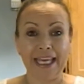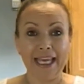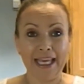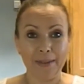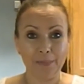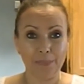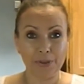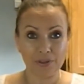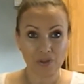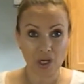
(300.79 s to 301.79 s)
and
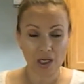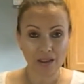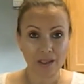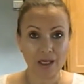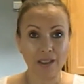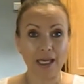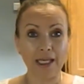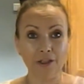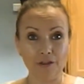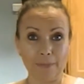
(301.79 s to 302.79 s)
put socks on
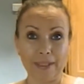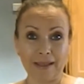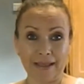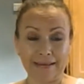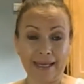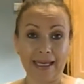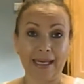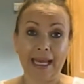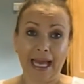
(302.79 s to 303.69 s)
and go to bed like that.